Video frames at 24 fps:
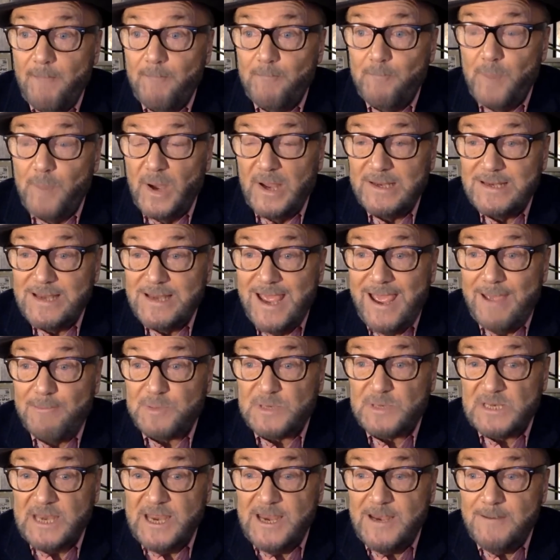But
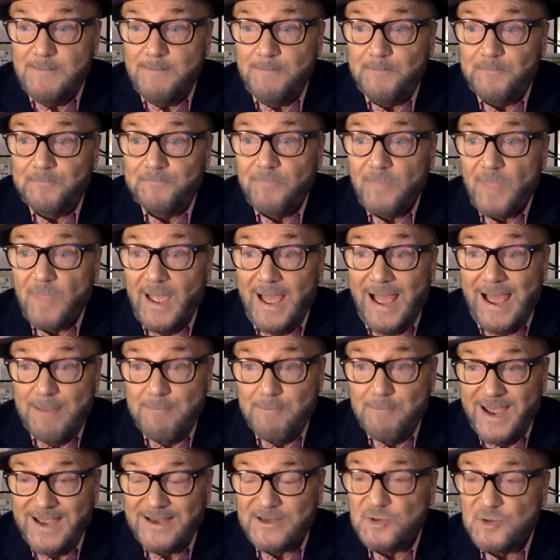Epstein and
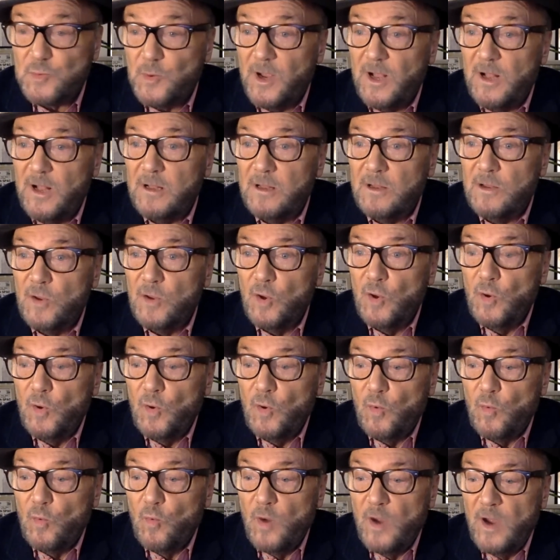Maxwell
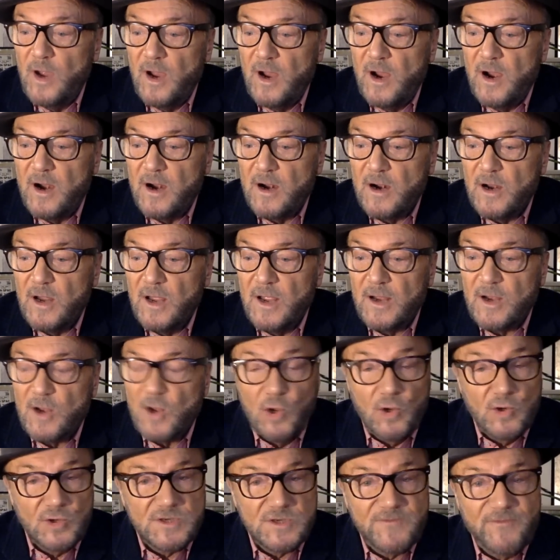were
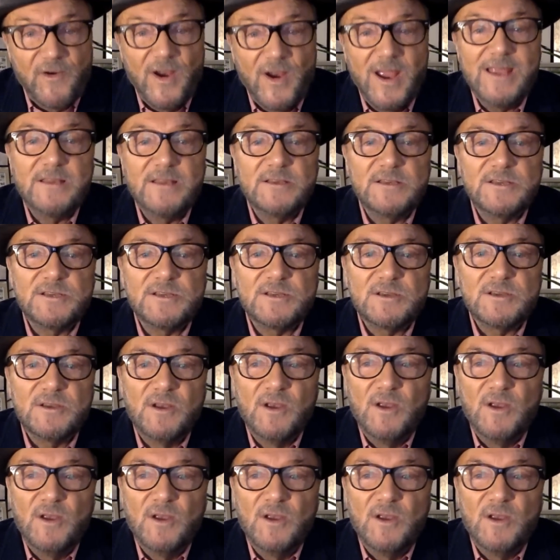close friends